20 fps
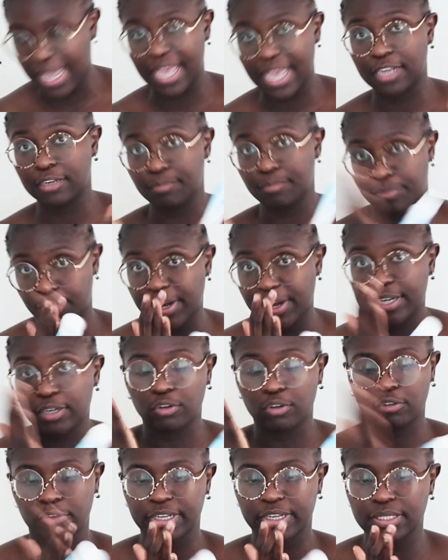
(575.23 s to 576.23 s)
and brand
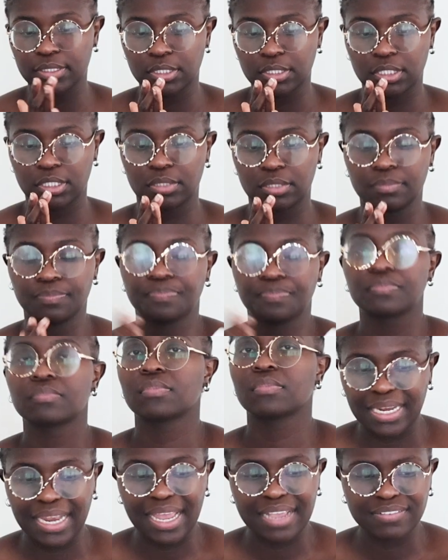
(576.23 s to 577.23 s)
loyalty.
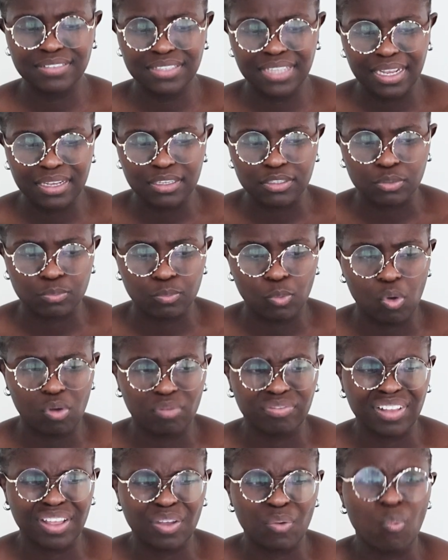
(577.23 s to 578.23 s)
Lifestyle is more
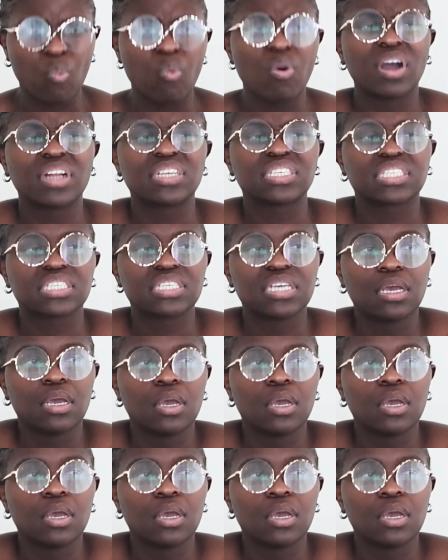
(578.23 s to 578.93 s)
of like what